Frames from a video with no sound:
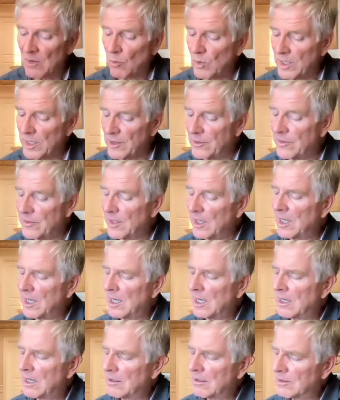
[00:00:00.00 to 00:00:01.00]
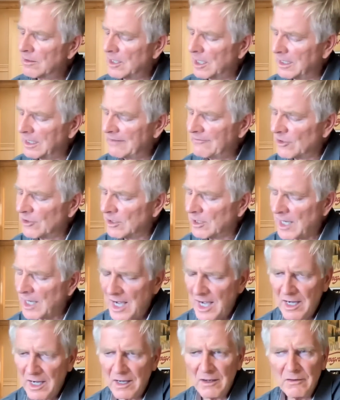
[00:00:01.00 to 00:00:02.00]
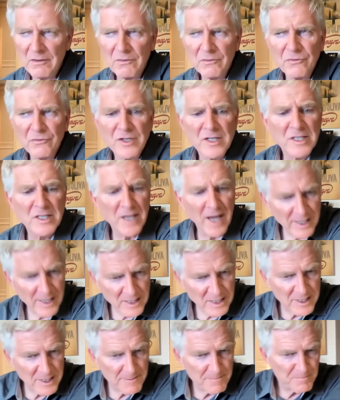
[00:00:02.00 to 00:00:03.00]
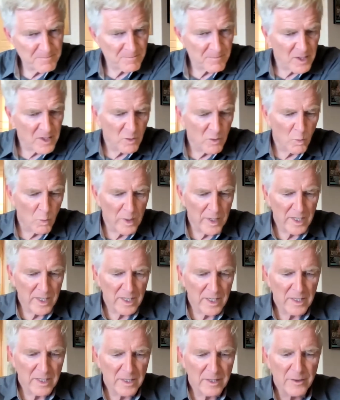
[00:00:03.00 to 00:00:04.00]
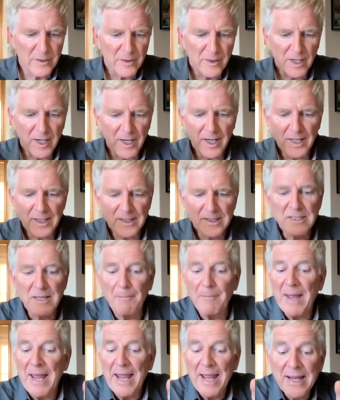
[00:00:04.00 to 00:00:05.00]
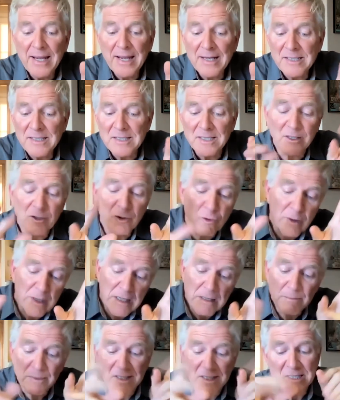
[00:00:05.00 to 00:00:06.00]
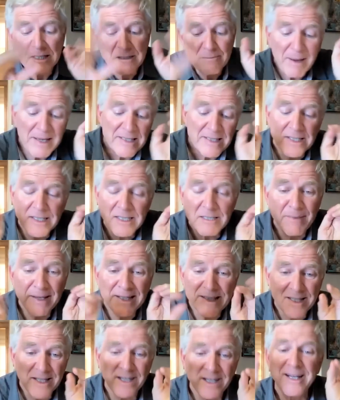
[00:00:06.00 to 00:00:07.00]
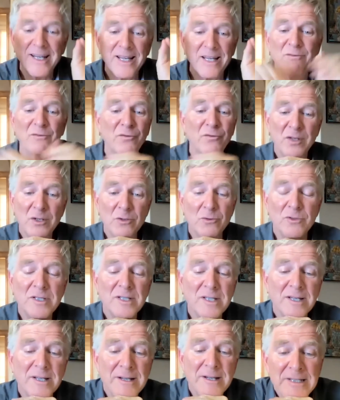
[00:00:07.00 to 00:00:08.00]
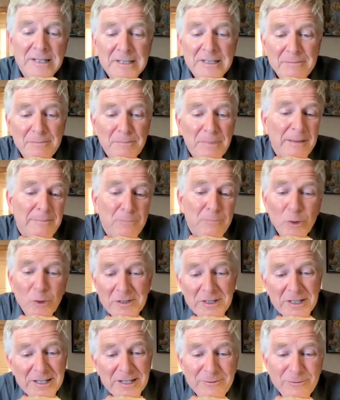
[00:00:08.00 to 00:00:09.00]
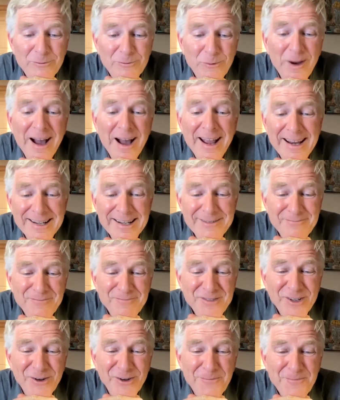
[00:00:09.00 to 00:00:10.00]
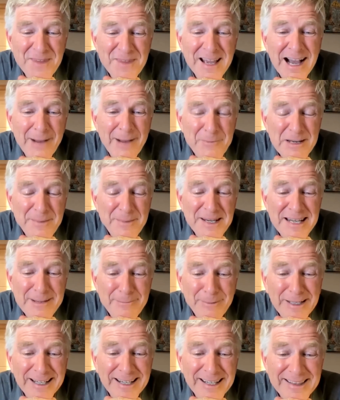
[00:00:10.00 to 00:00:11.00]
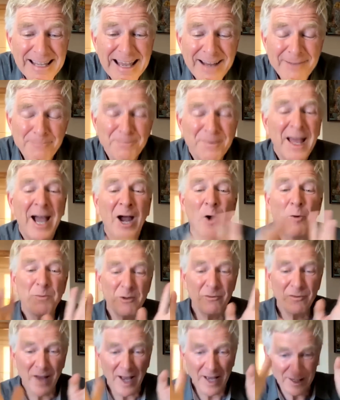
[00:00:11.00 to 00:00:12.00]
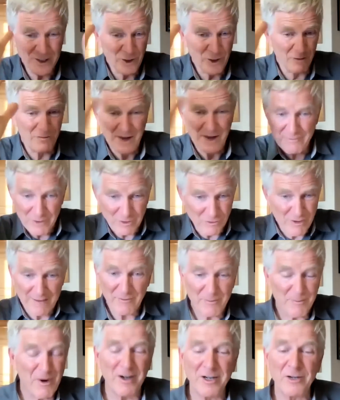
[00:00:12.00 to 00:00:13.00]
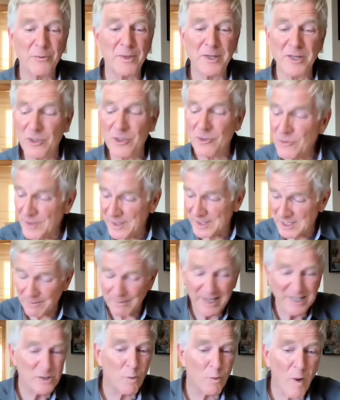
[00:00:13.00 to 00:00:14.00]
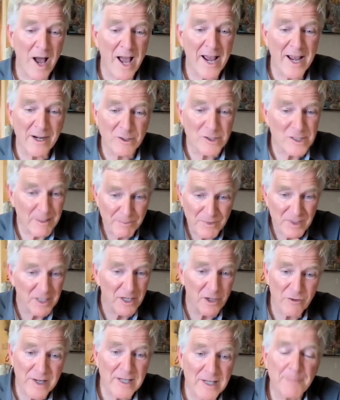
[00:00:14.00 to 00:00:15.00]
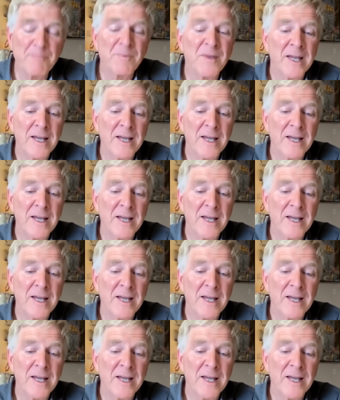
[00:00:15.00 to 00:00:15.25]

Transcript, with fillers: with uh, the liver of duck, with uh, some eggs and cream and spices mixed in, infused by port wine. So I'm going to be nibbling on that. I hope you've got your favorite travel partner with you and some nice wine or something to drink